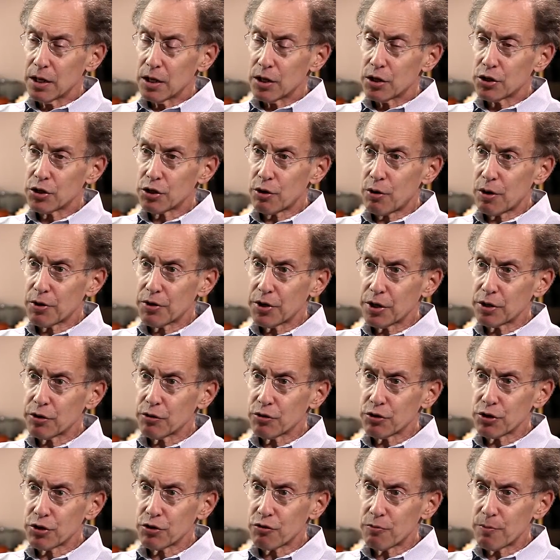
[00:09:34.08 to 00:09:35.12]
So I think
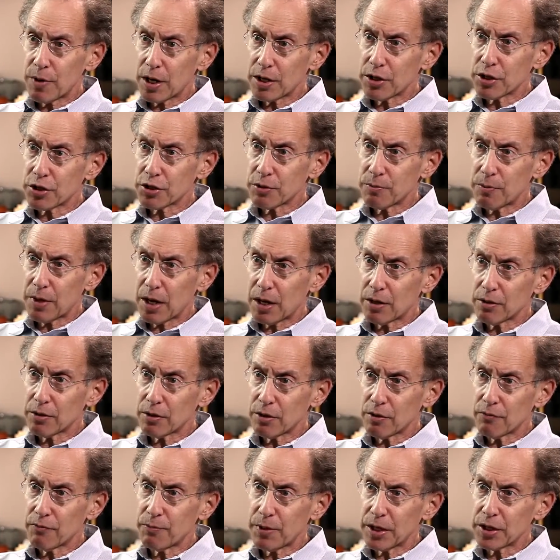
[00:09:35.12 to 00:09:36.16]
there's a tremendous amount
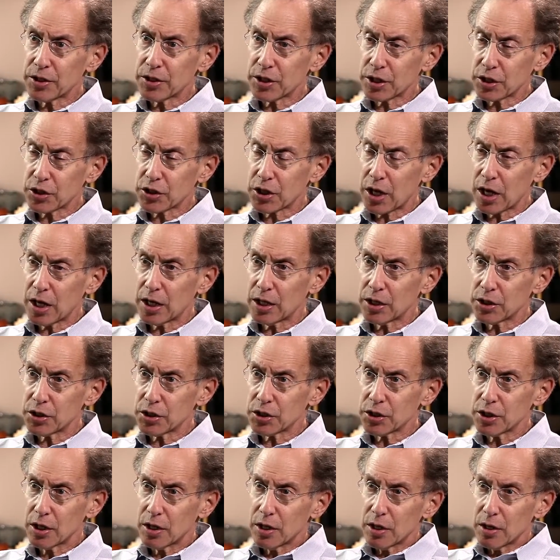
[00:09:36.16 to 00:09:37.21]
of basic
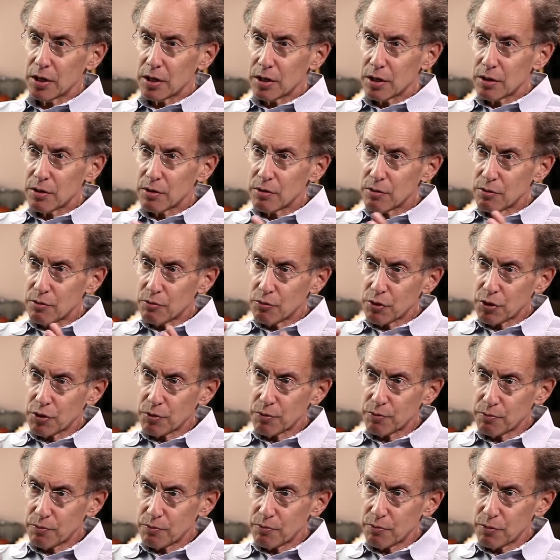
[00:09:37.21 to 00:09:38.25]
science with,
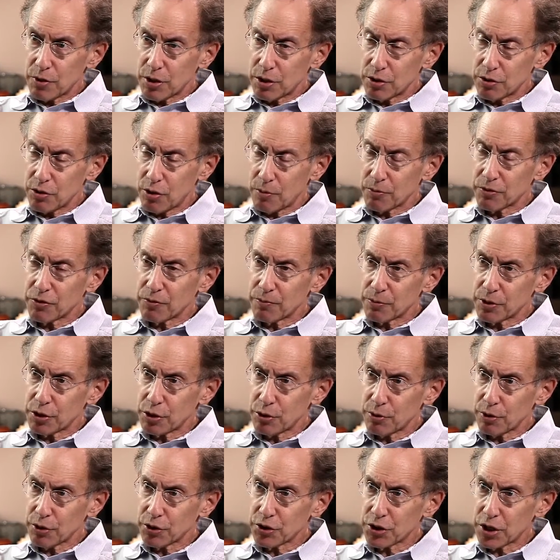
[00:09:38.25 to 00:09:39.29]
in terms of
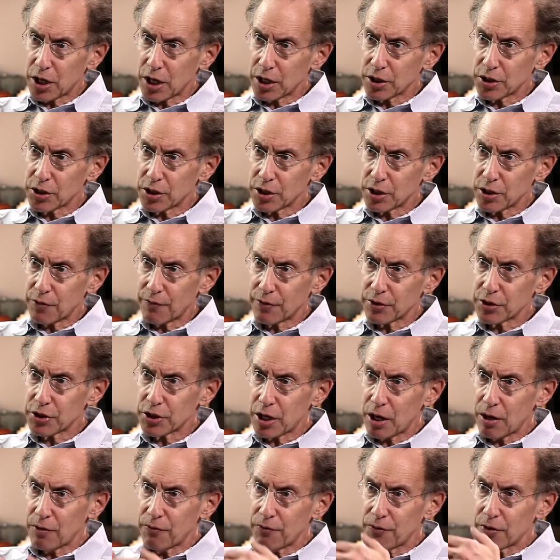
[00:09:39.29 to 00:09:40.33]
material science in and of
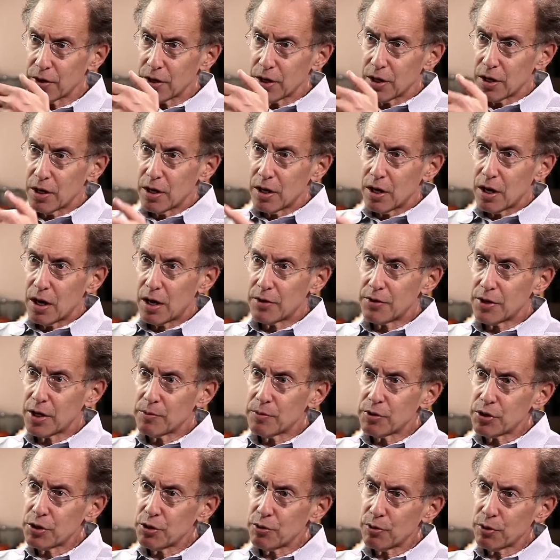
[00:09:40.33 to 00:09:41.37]
itself, and then
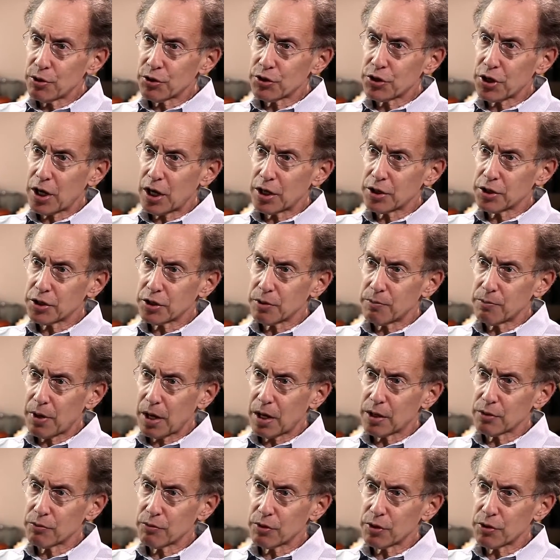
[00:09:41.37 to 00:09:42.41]
material science
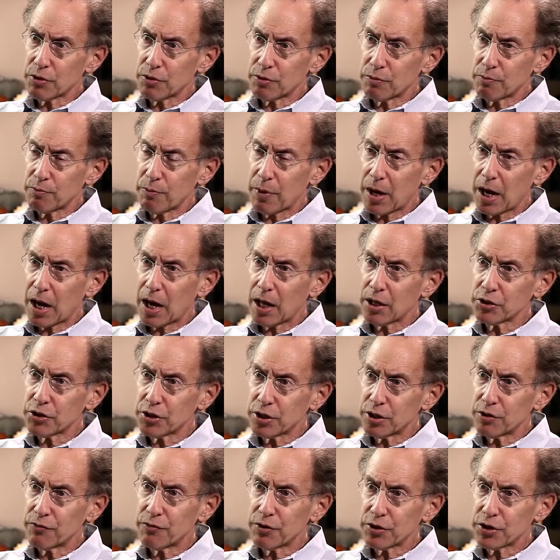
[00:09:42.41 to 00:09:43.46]
combined with
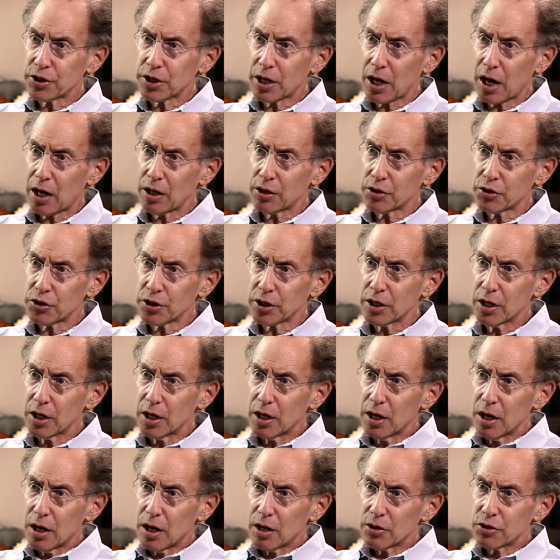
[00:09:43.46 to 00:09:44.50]
biology and physiology.
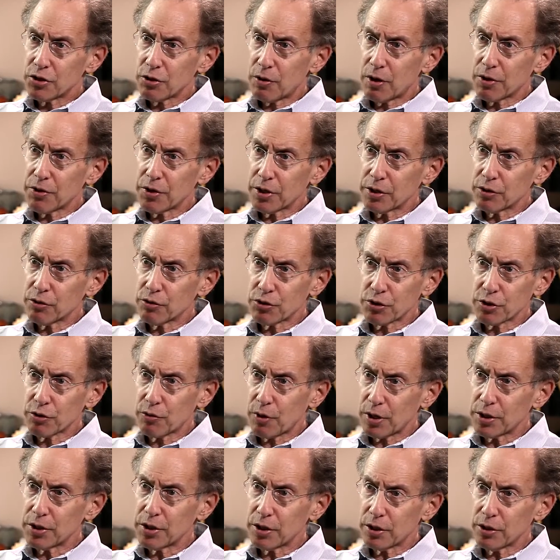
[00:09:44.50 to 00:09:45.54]
So I think there's a
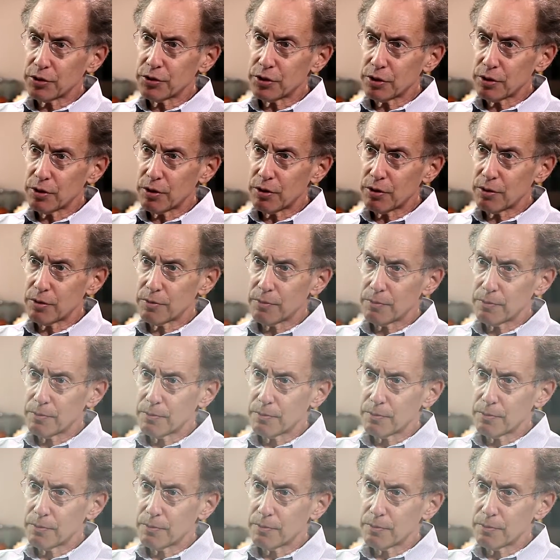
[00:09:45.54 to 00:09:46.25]
great deal to learn.